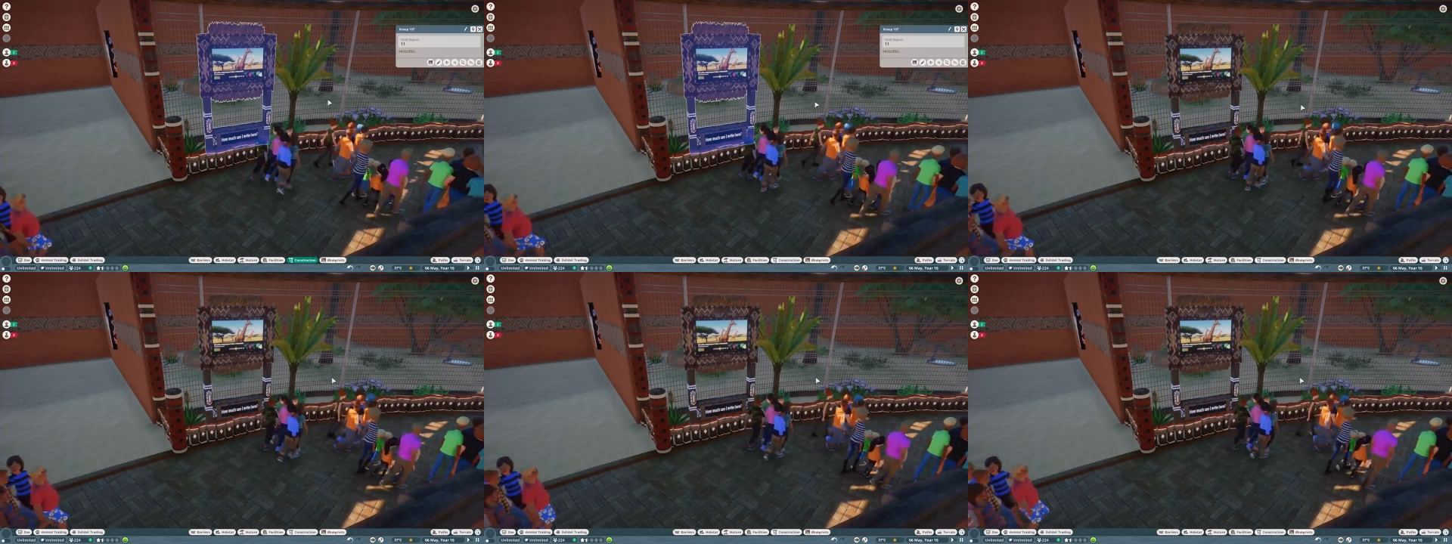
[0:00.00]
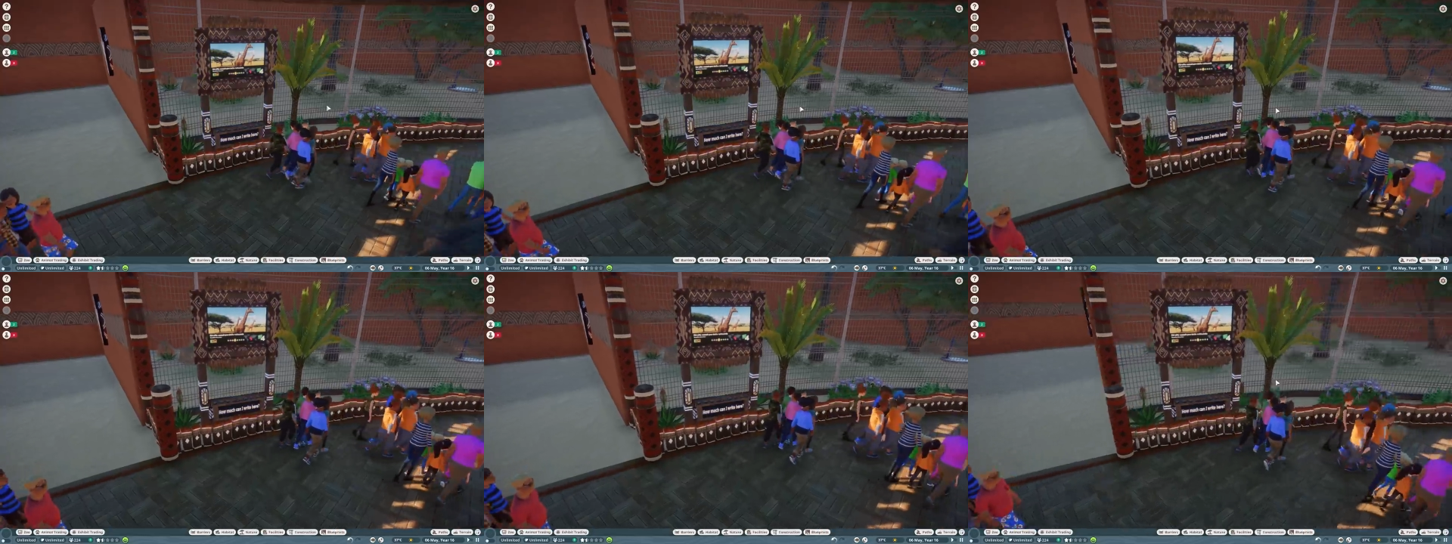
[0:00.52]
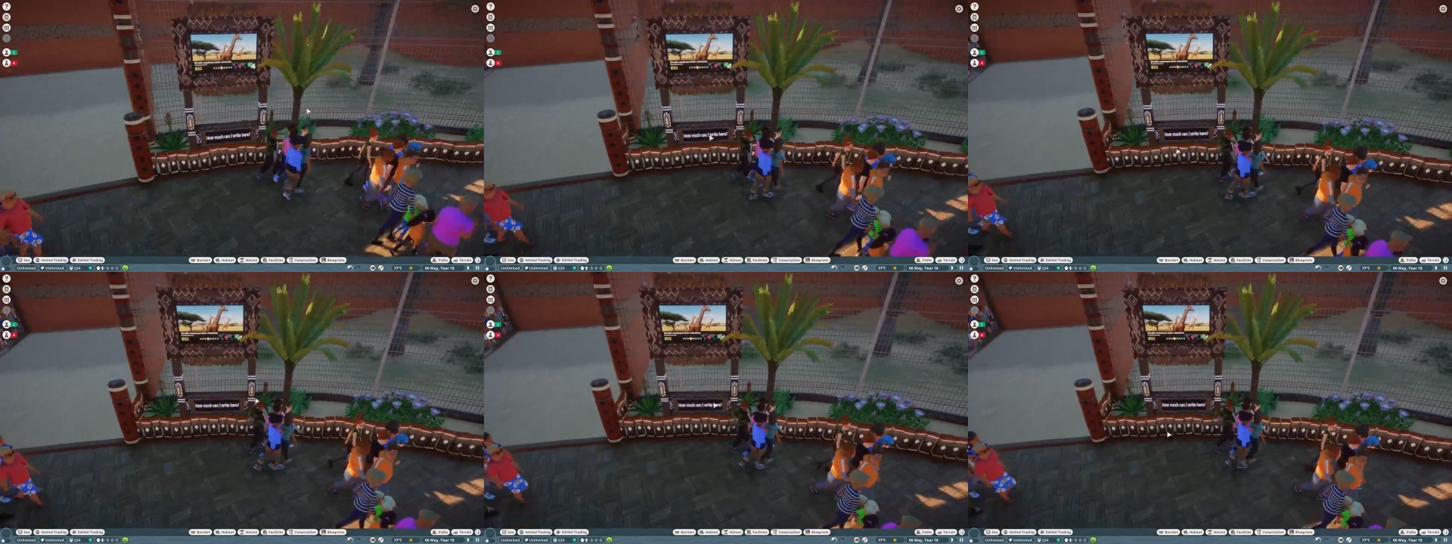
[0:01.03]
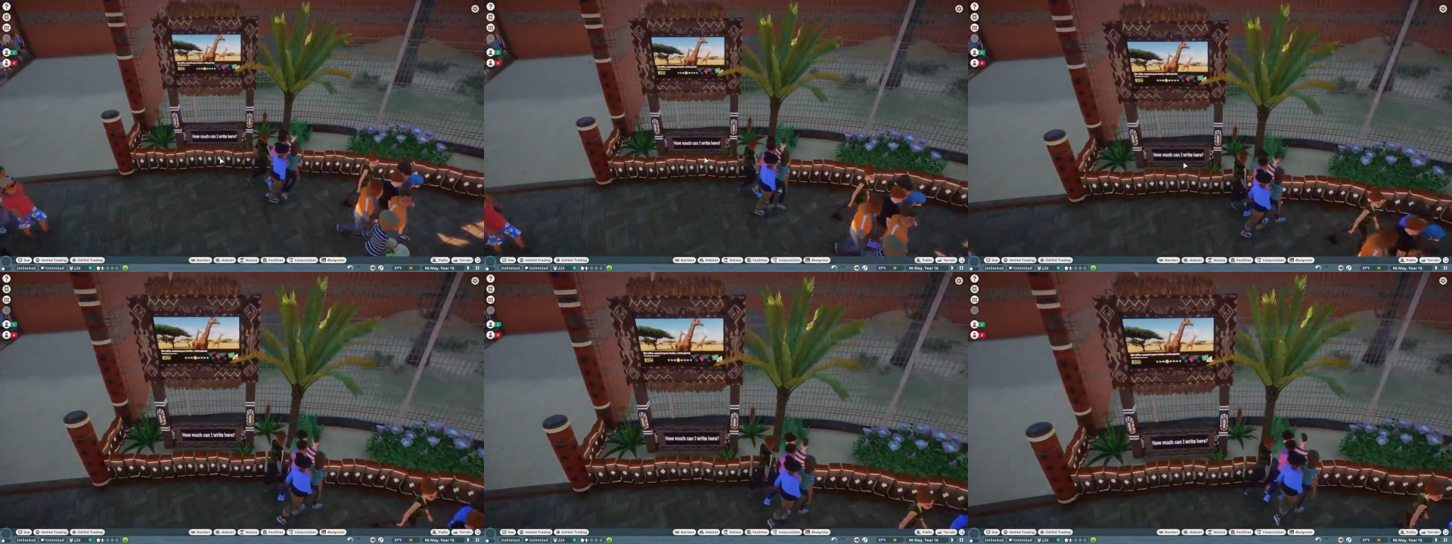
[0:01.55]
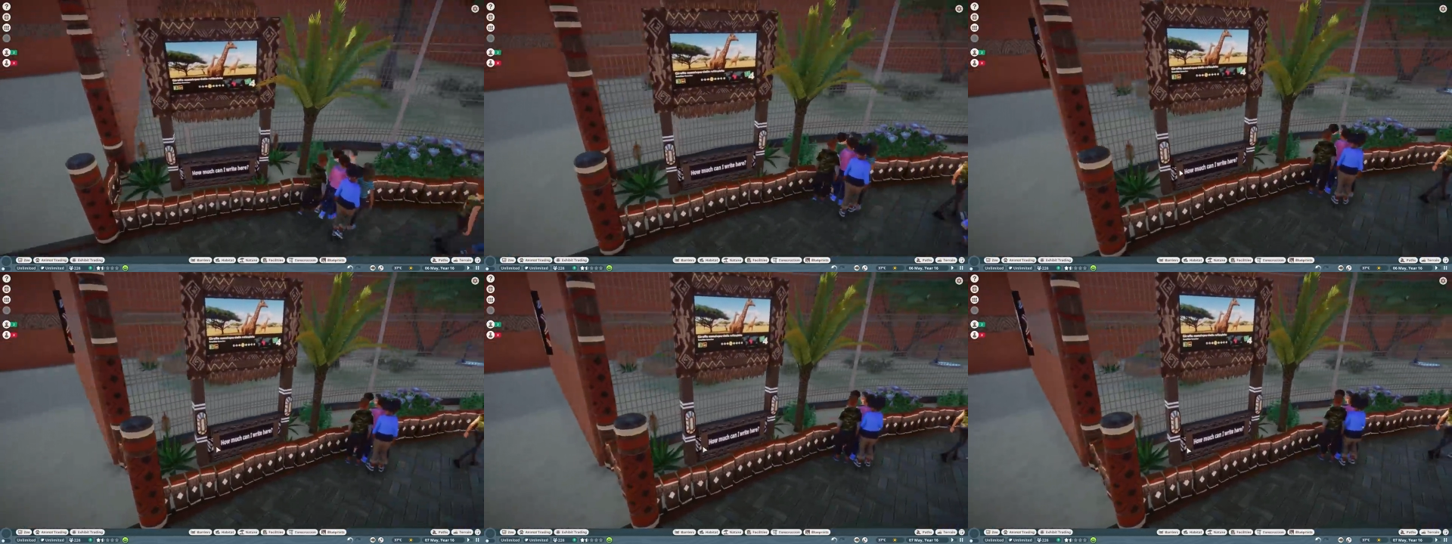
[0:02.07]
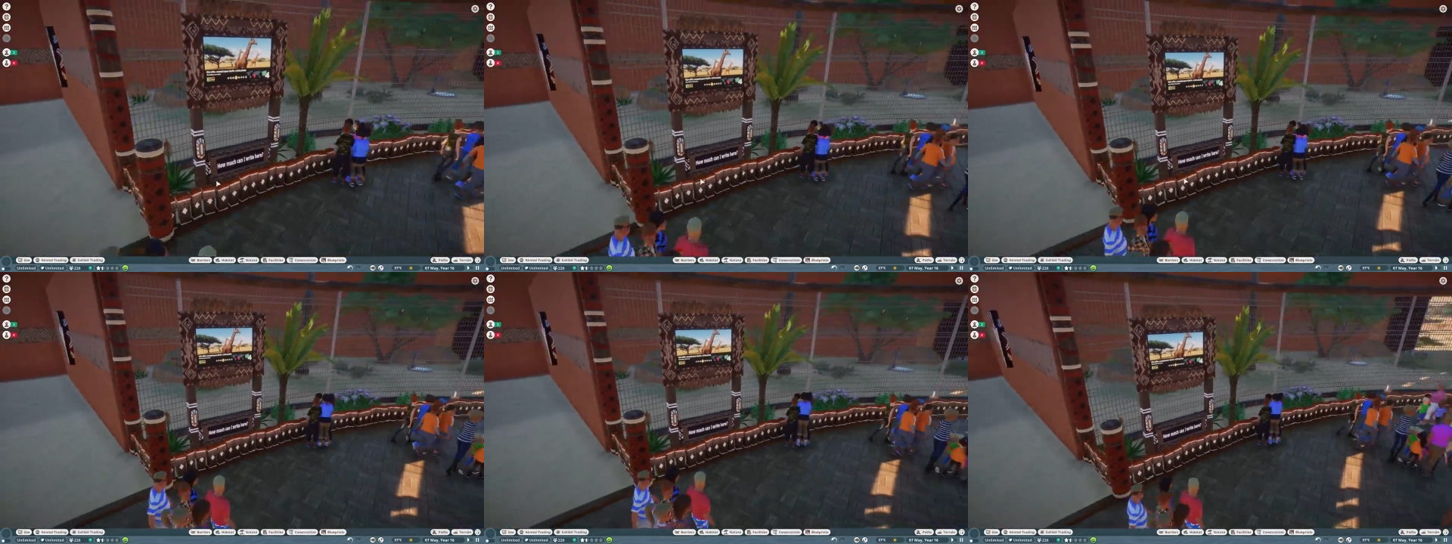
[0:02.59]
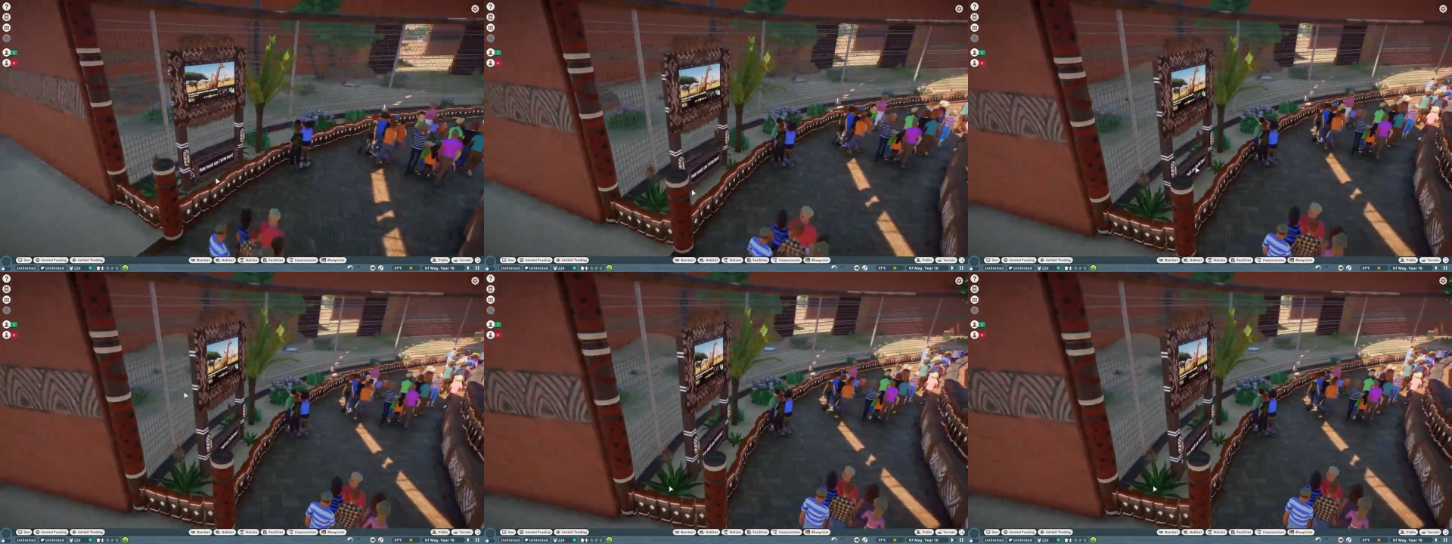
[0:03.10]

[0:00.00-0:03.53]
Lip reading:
No face is visible, so there are no lips to read.